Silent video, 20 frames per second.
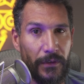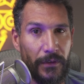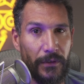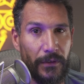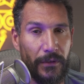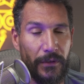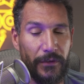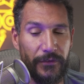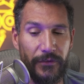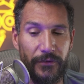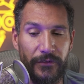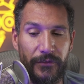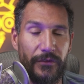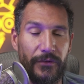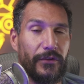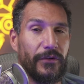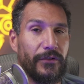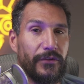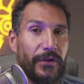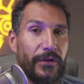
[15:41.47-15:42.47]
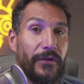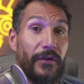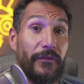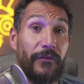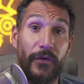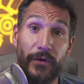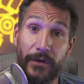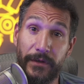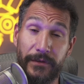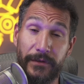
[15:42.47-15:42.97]
as soon as you're trying to
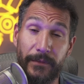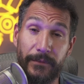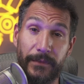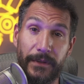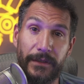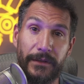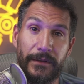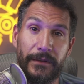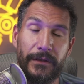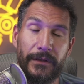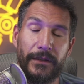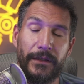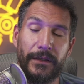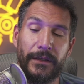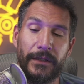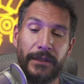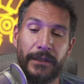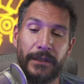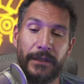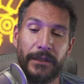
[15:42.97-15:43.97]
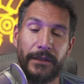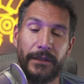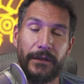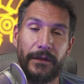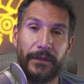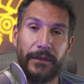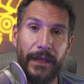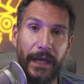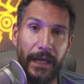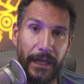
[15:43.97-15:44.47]
avoid something,
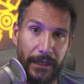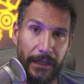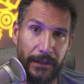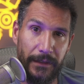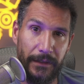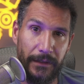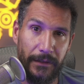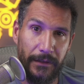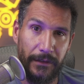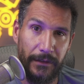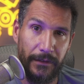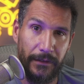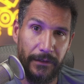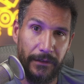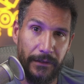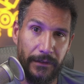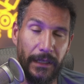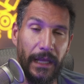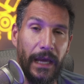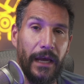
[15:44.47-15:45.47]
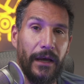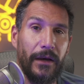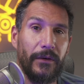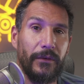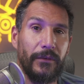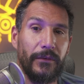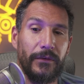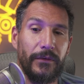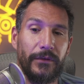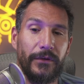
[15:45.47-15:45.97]
then
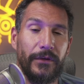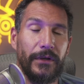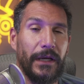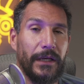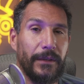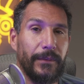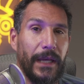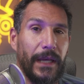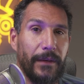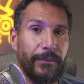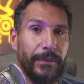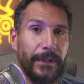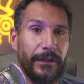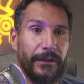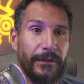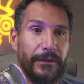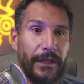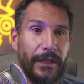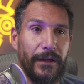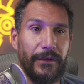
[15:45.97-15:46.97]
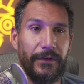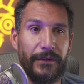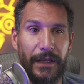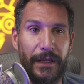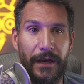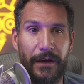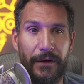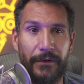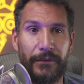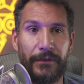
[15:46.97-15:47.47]
now you're not going to be happy.
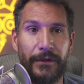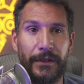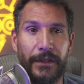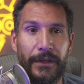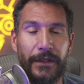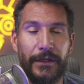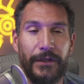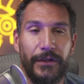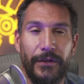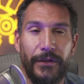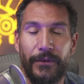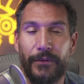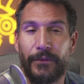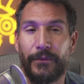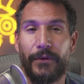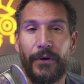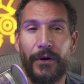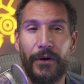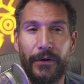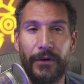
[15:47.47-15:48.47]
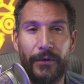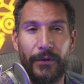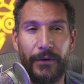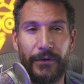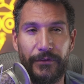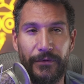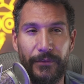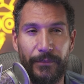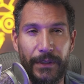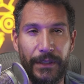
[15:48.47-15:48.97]
Now you are going
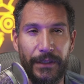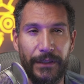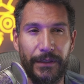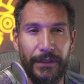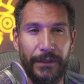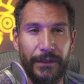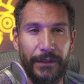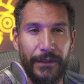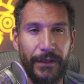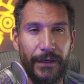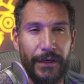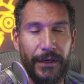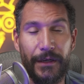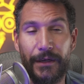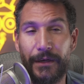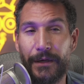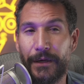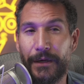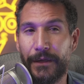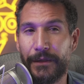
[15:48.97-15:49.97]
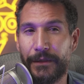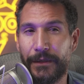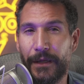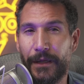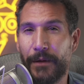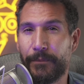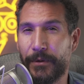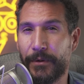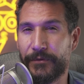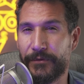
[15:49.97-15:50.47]
to be
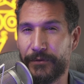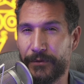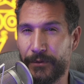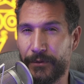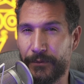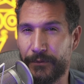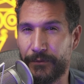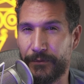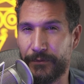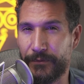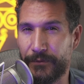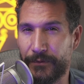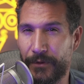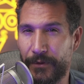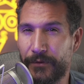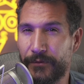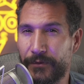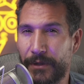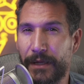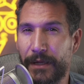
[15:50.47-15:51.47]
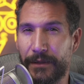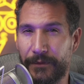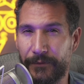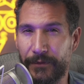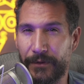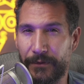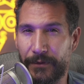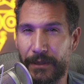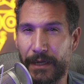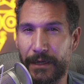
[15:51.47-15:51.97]
a person who's not living
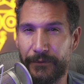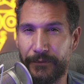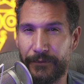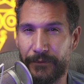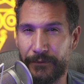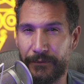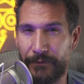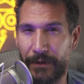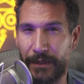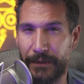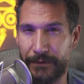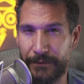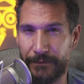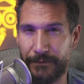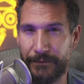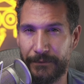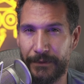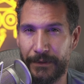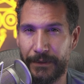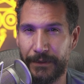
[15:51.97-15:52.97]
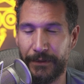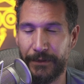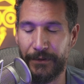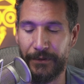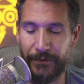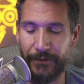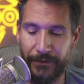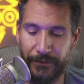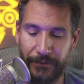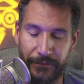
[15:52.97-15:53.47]
their life, right?
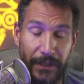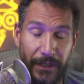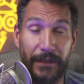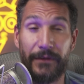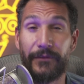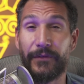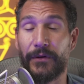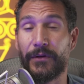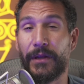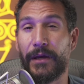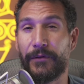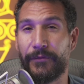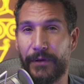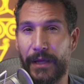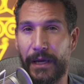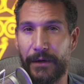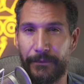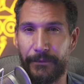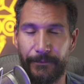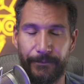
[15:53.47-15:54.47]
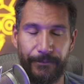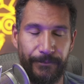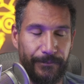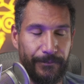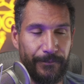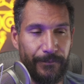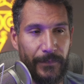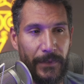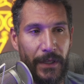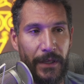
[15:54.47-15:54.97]
Who's not living their life now.
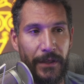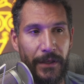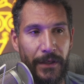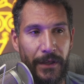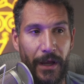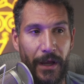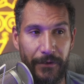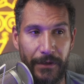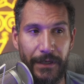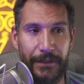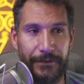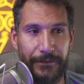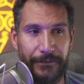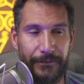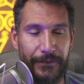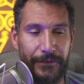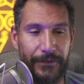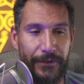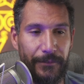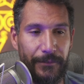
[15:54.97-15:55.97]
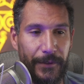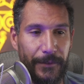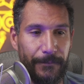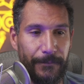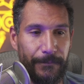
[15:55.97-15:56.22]
All right. We'll see you tomorrow.